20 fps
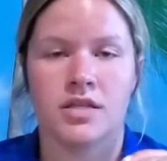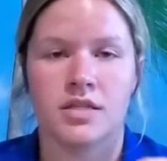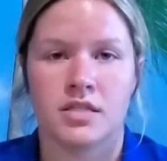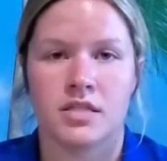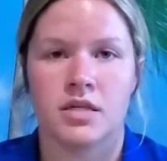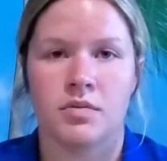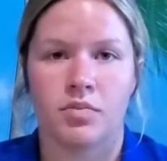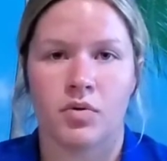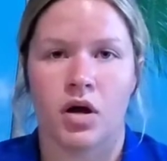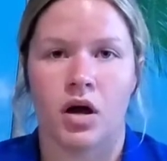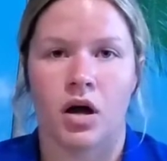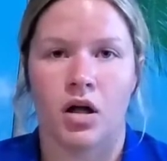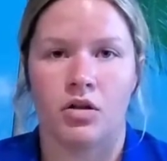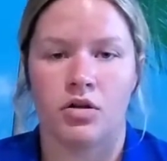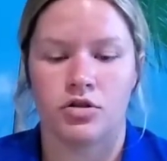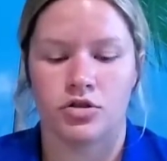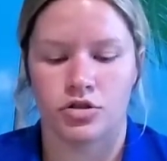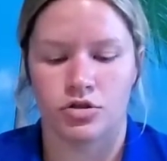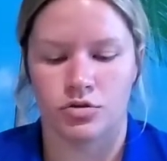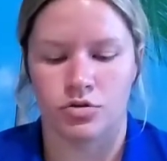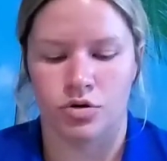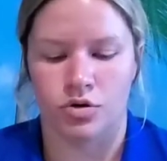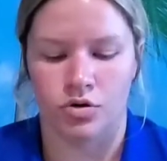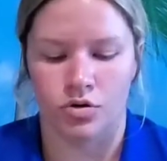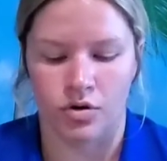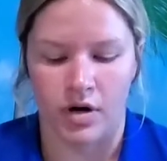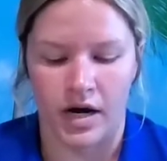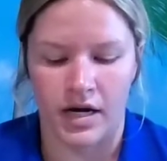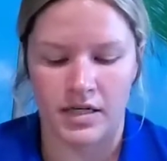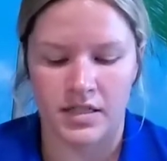the slip collar to
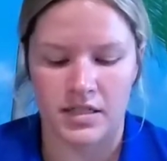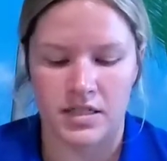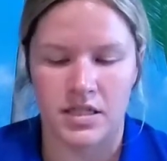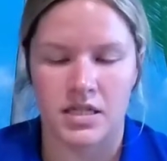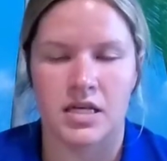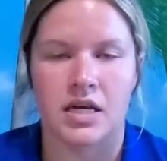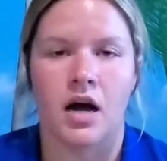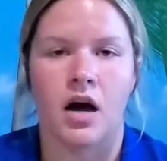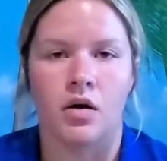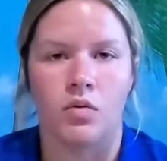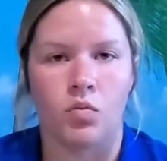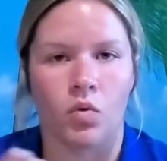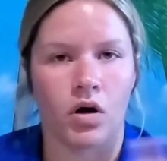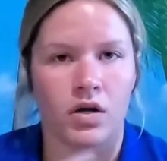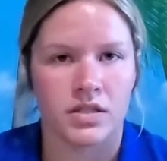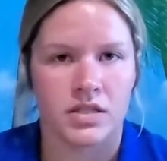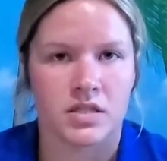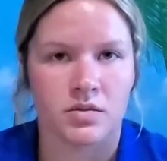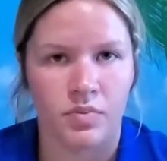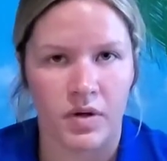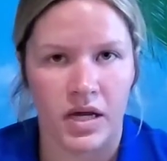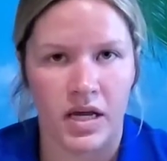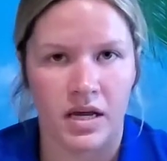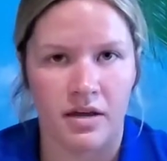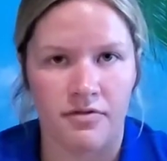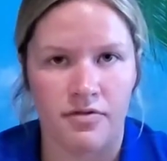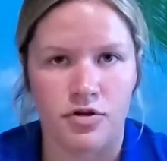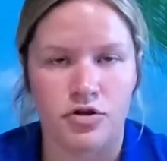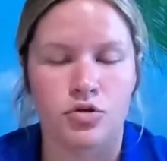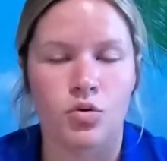correct the unwanted
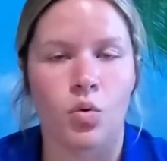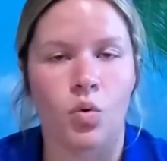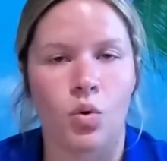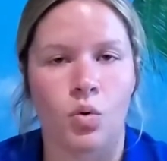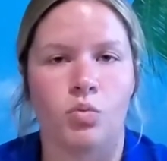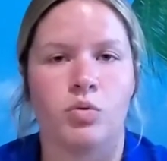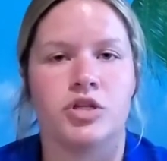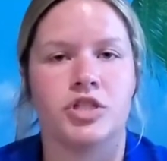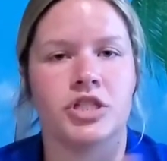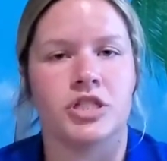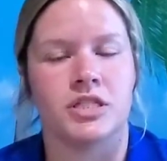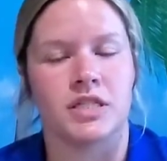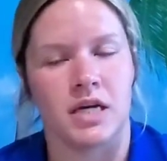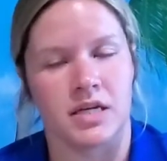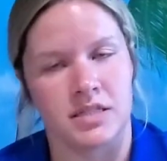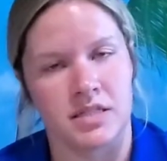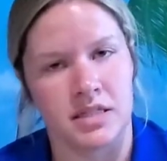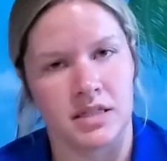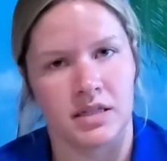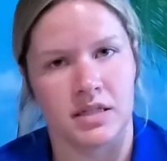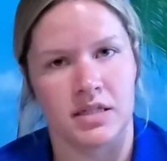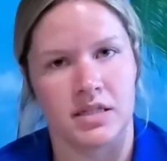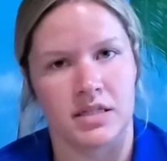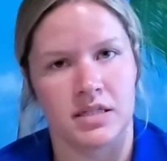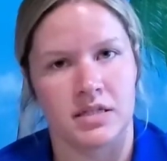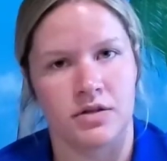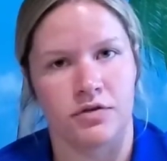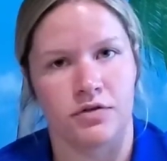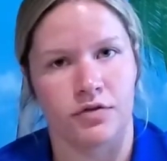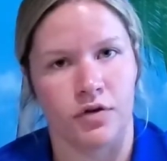behaviors, or when she doesn't
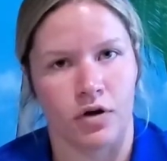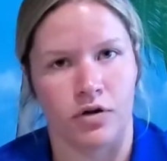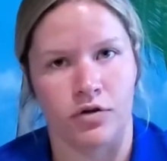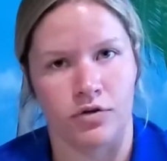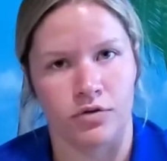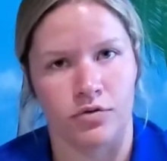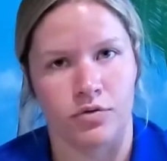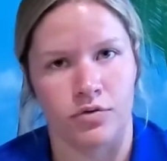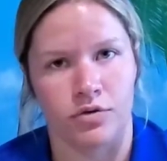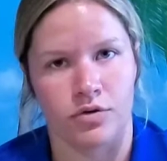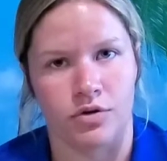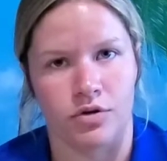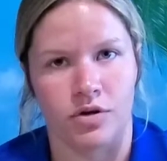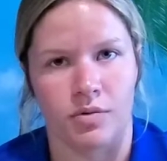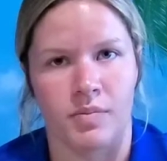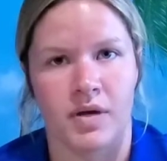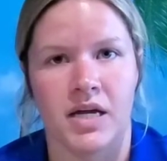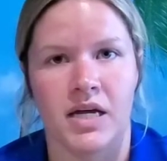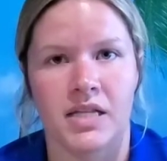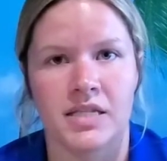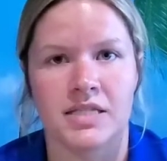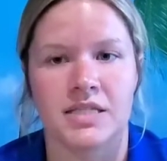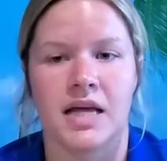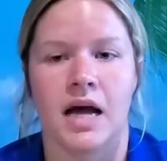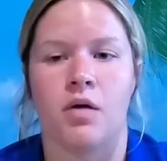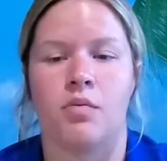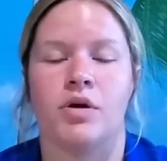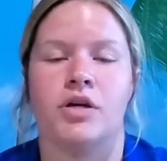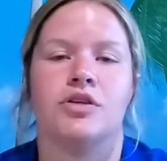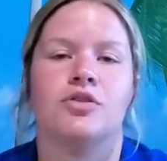listen or follow through with your commands.
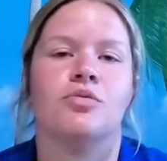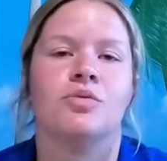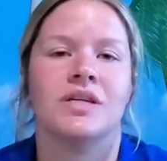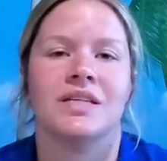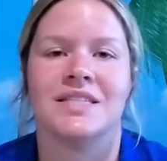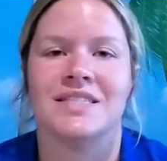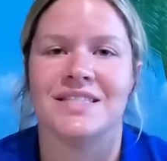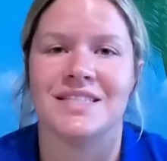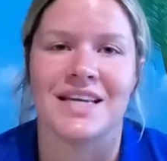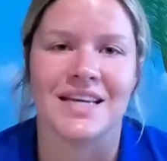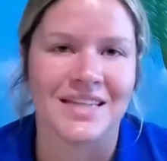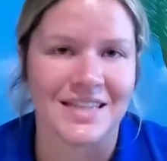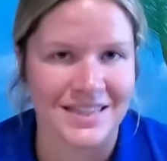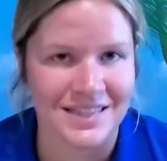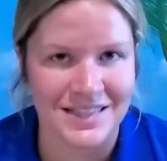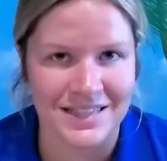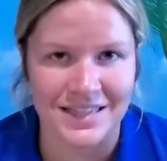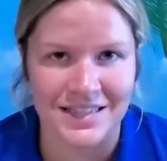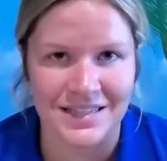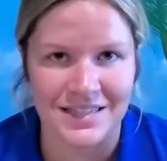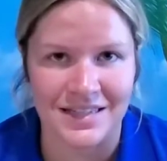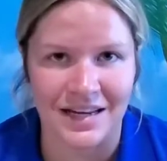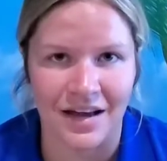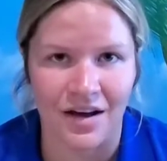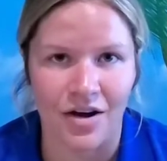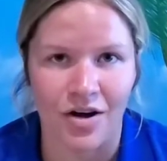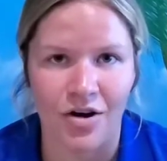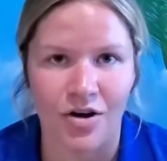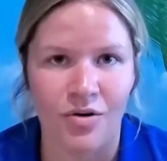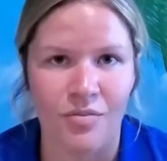That way you can stay consistent
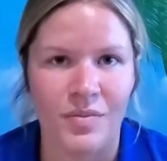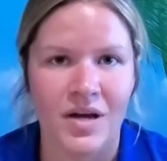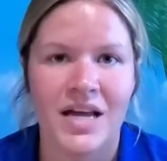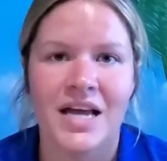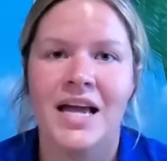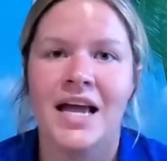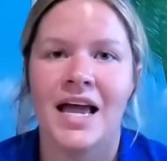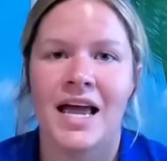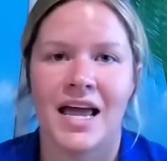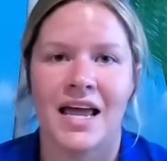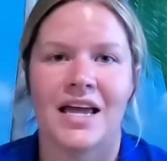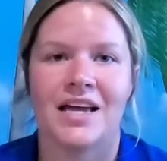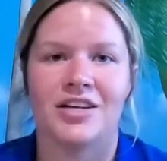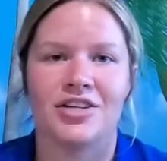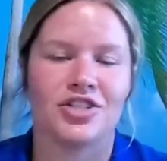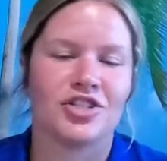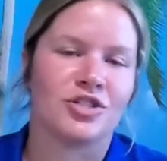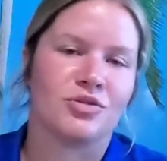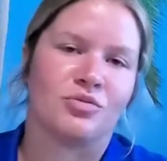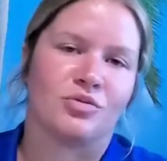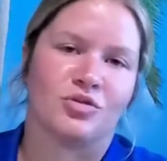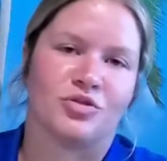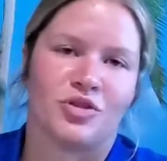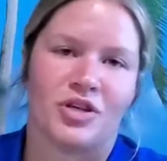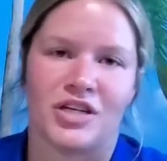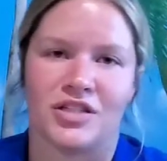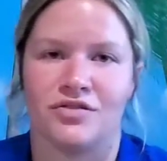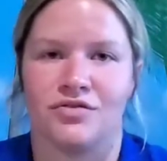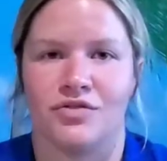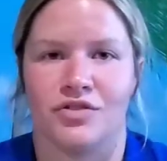at home, and she will
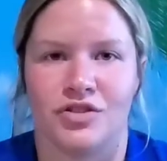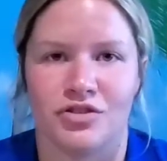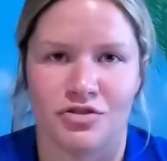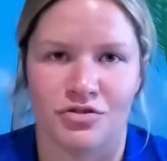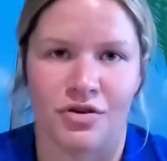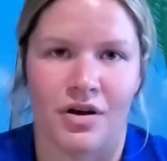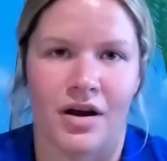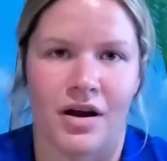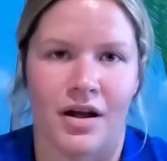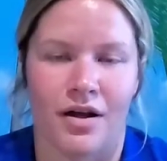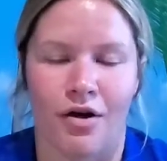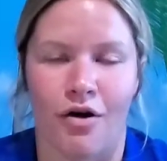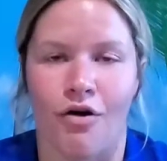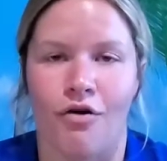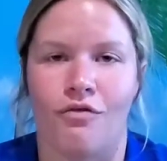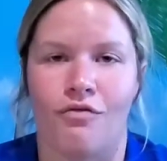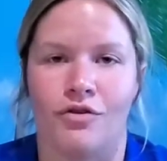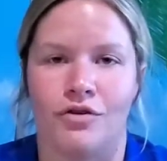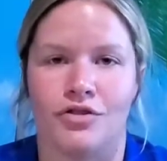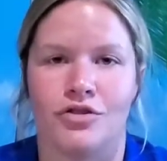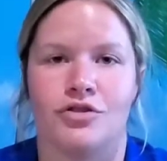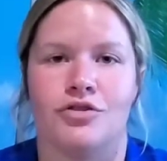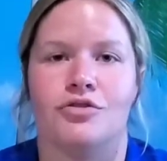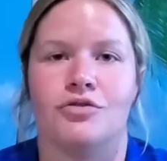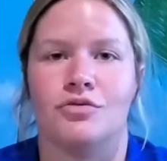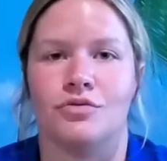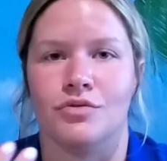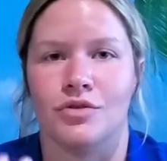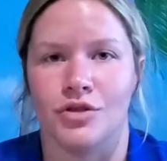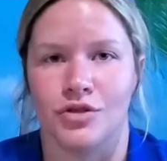transfer the training over
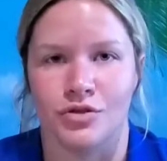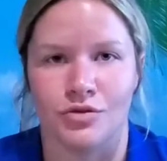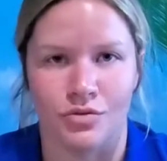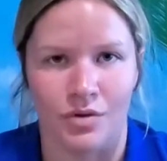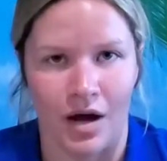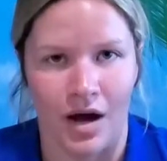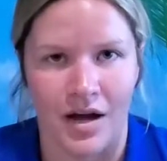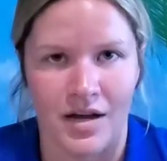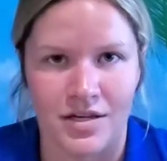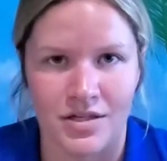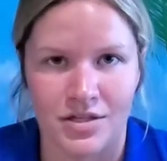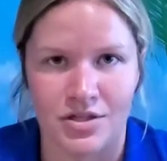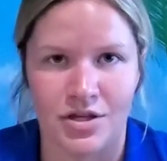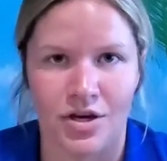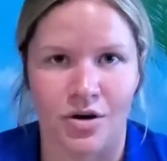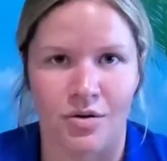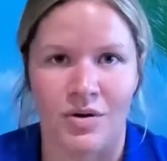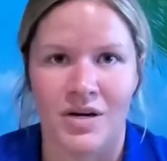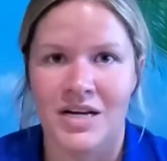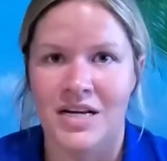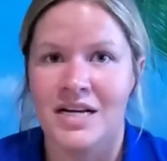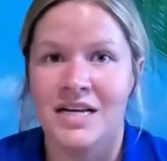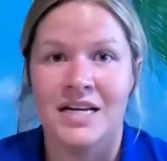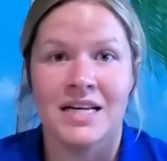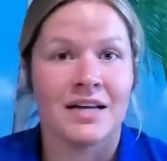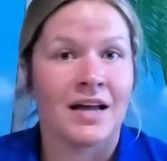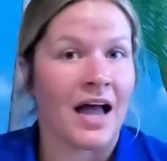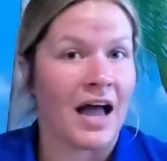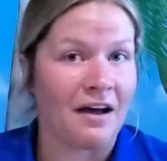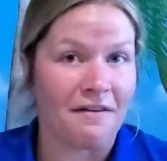to you guys. So
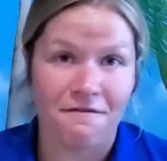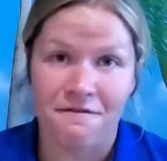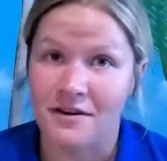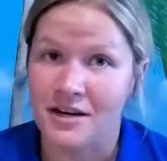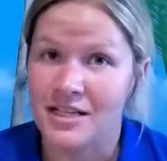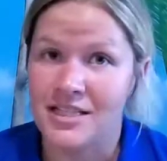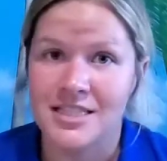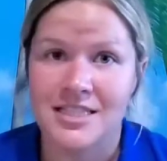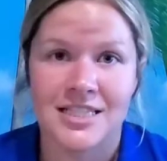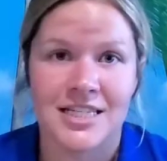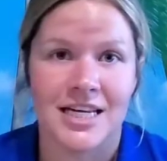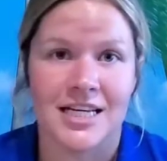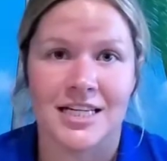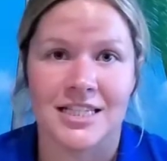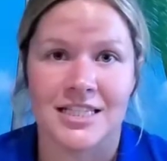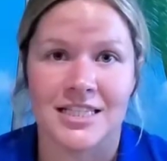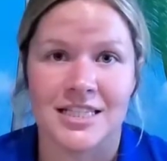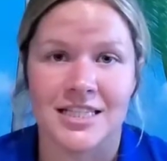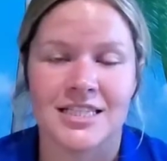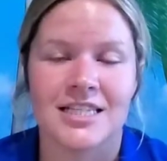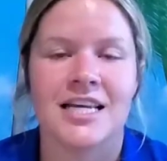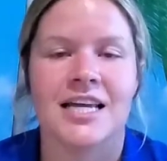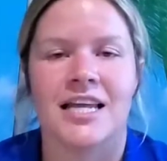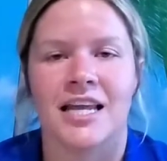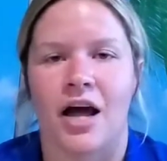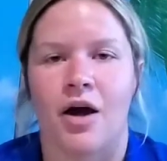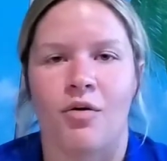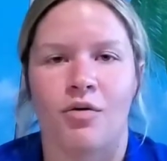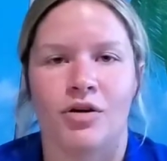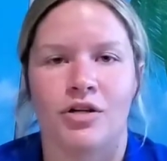have fun, stay consistent,
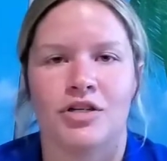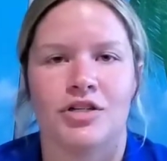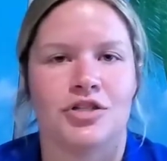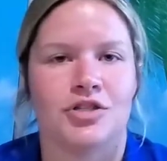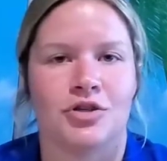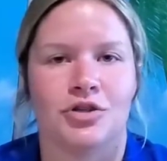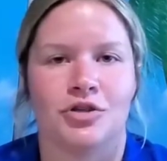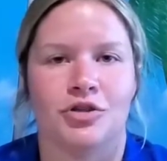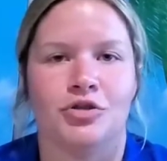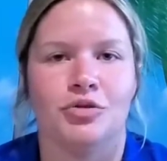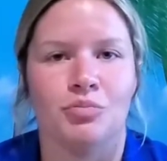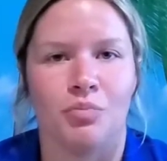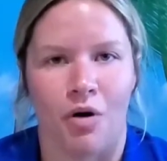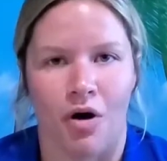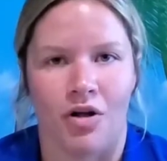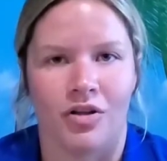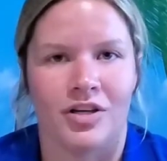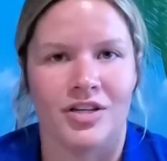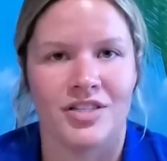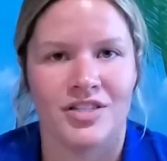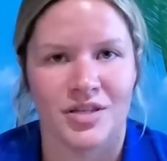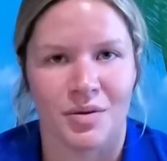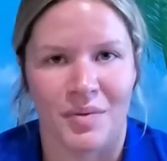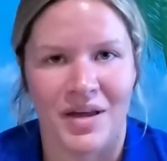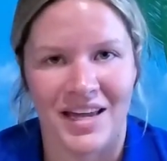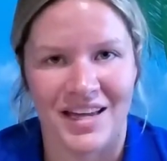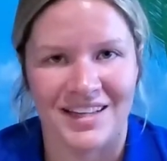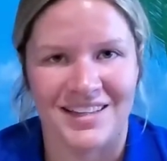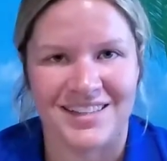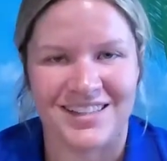and now we're going to show you Molly's
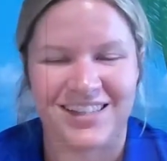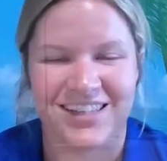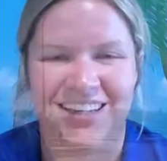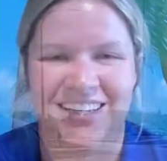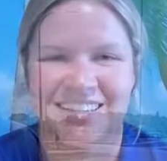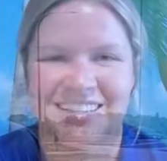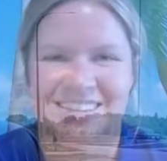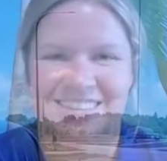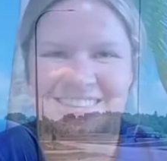commands.